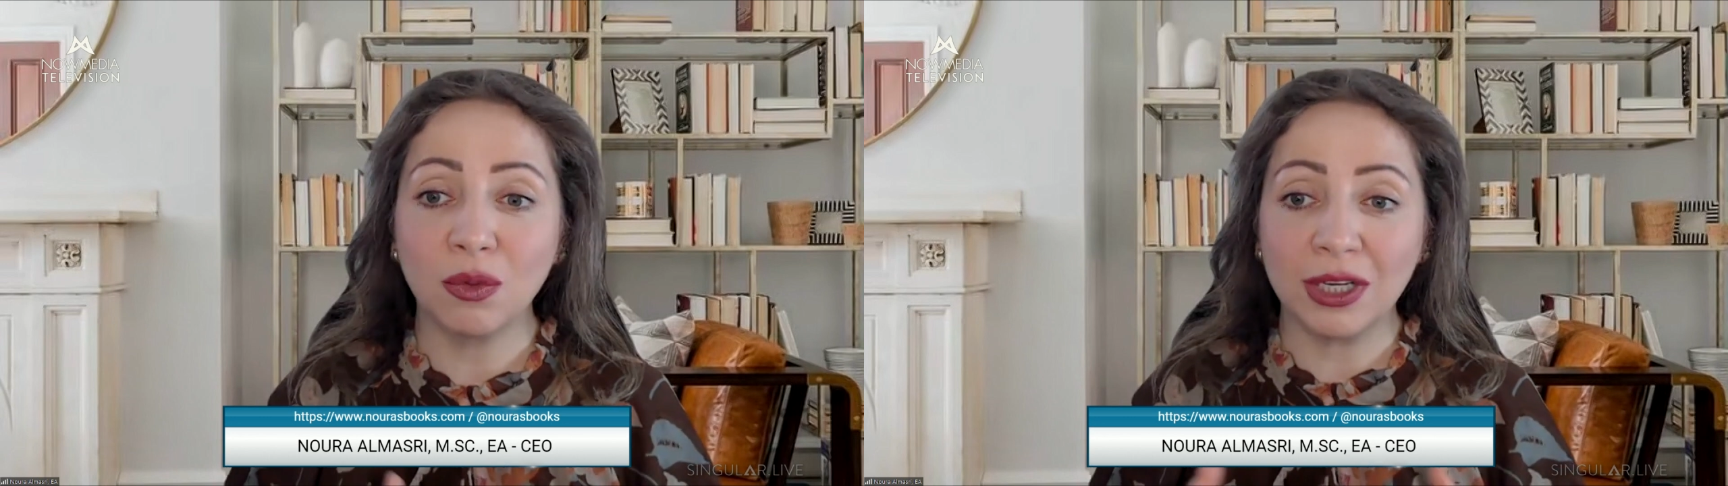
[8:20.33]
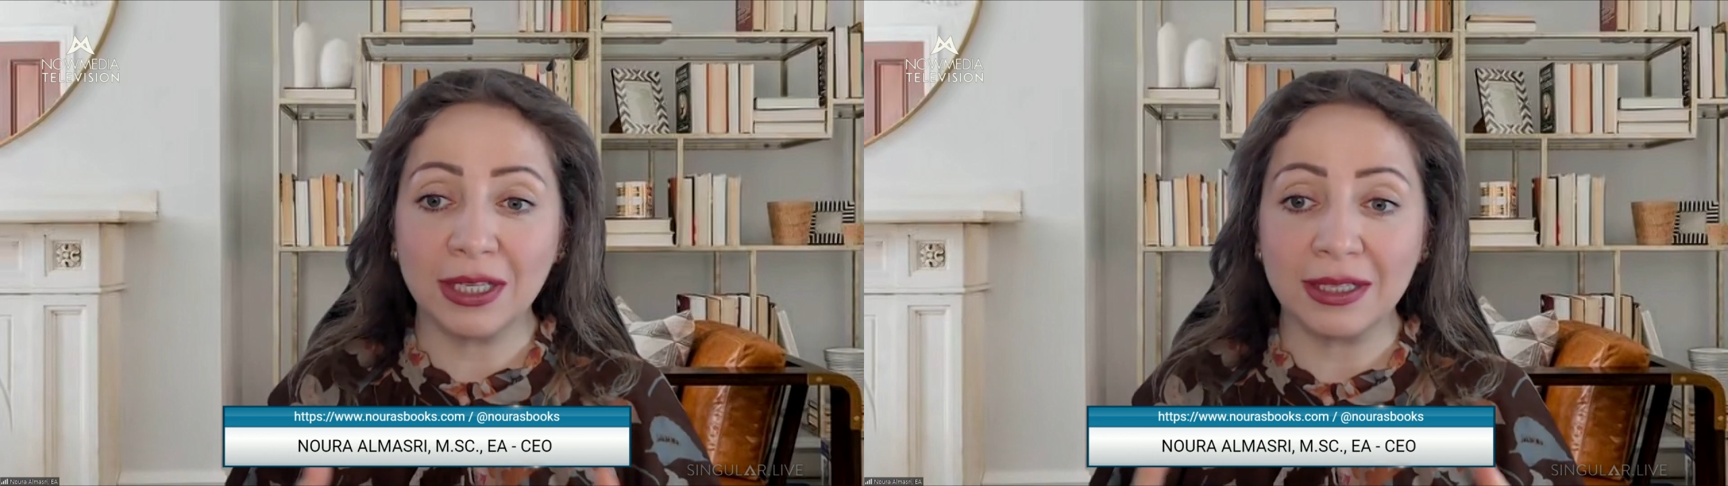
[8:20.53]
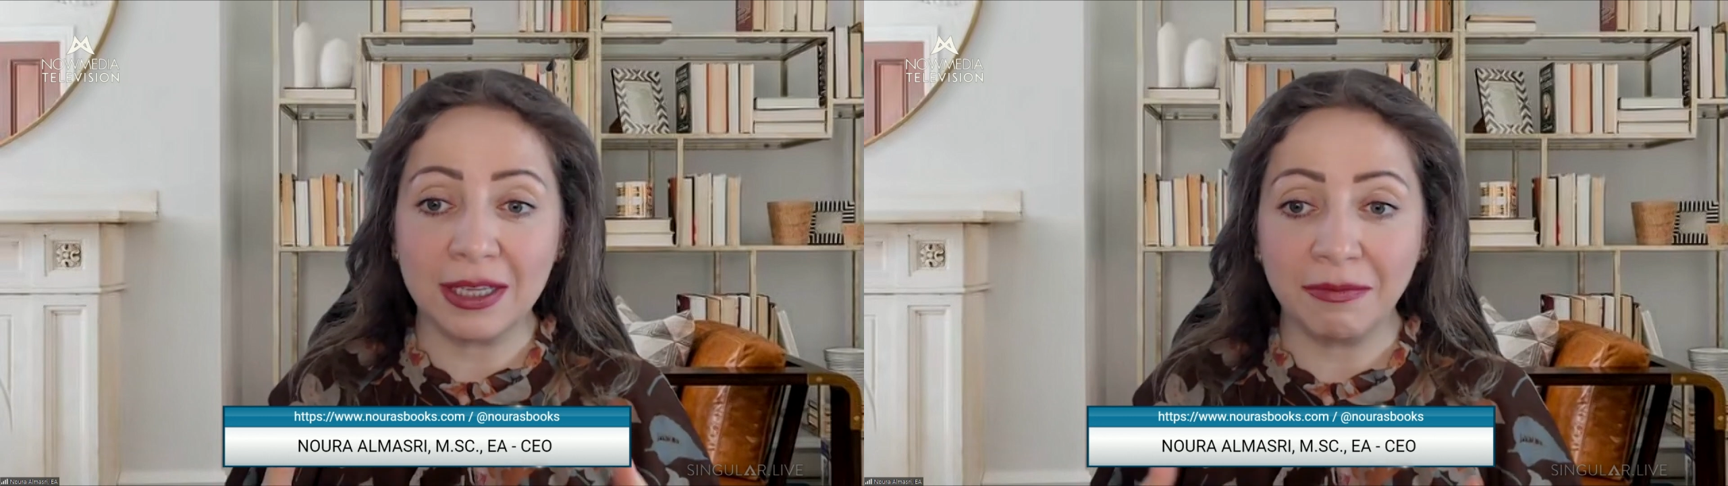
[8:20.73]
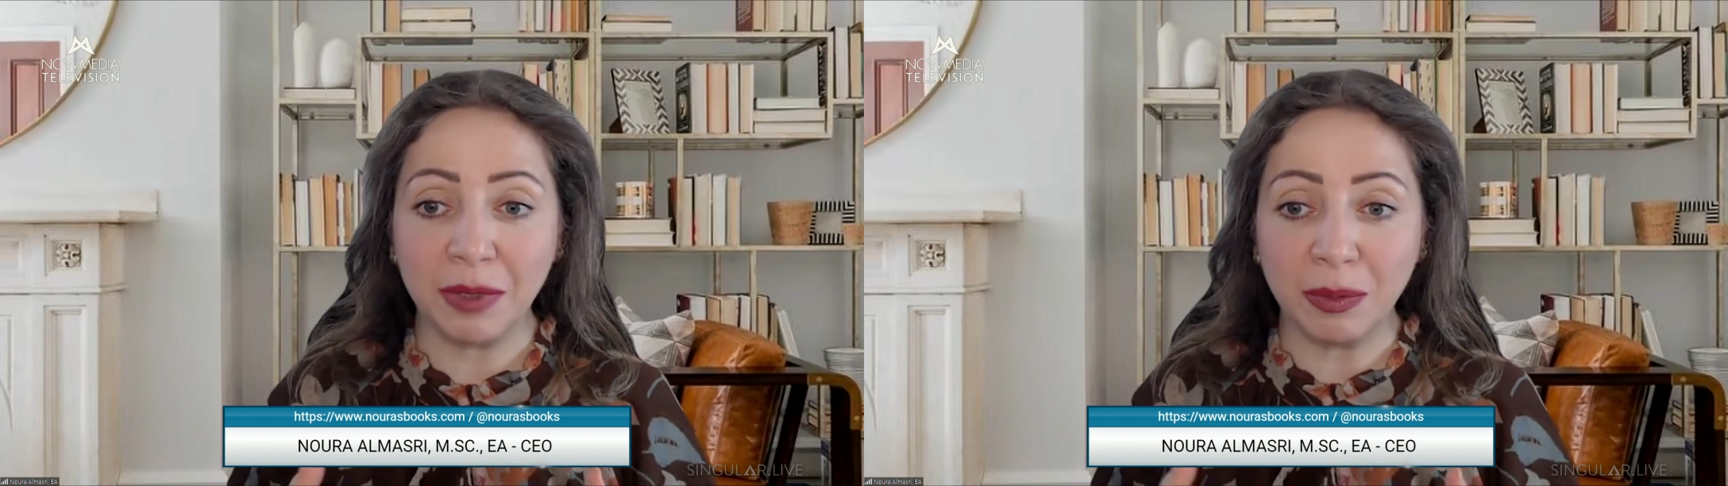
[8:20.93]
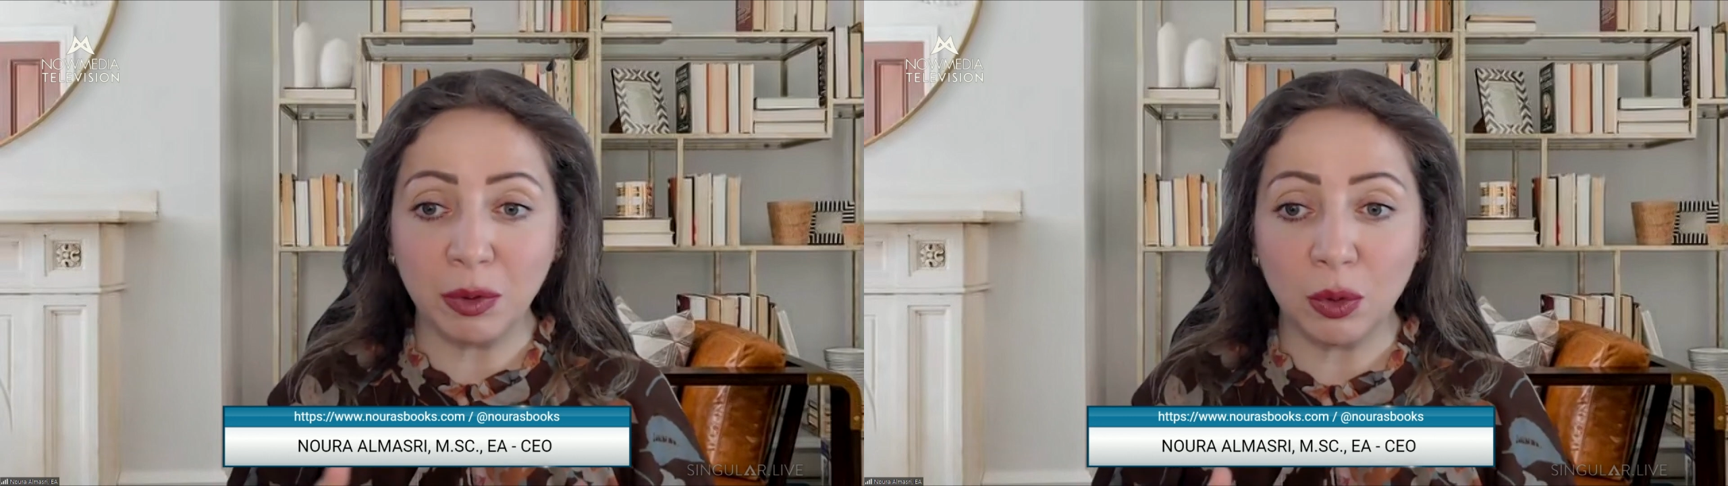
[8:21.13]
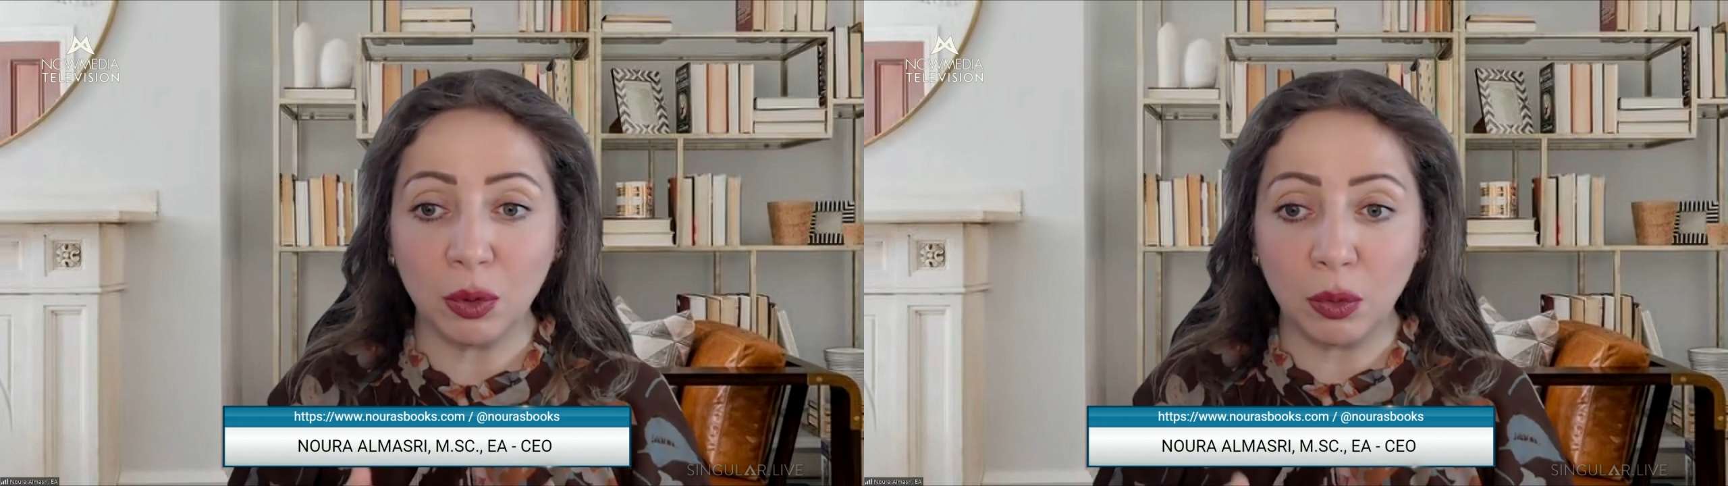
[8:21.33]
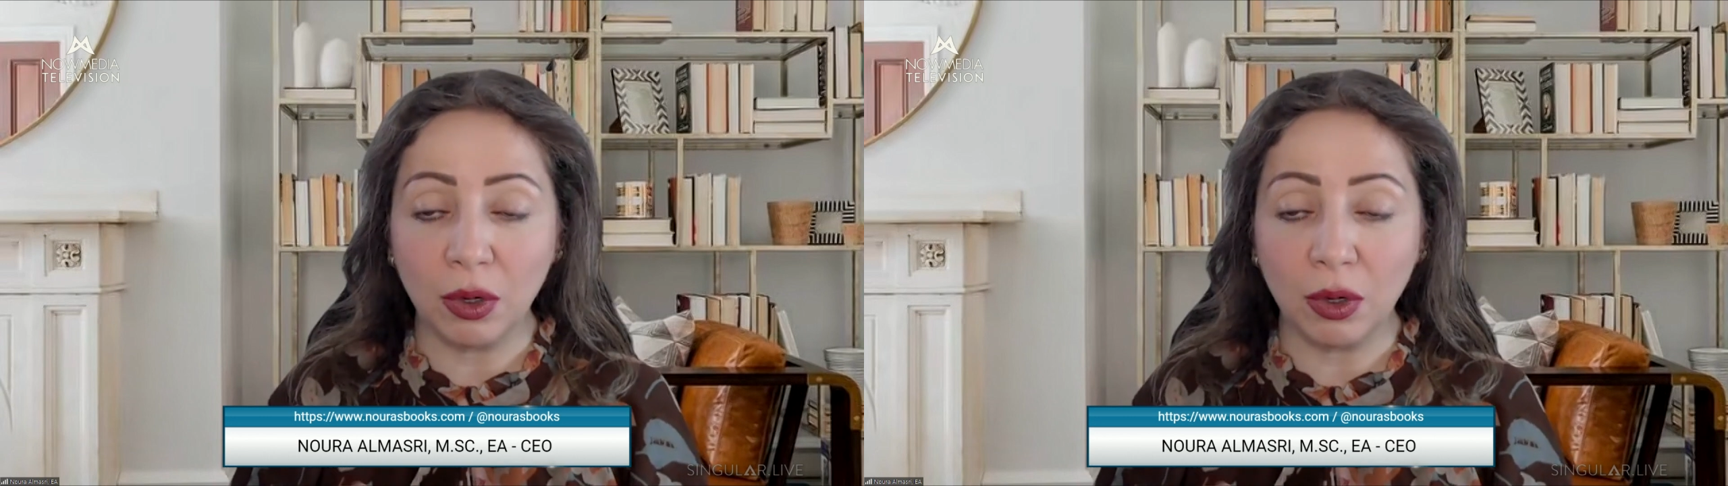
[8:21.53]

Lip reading: want to leave people who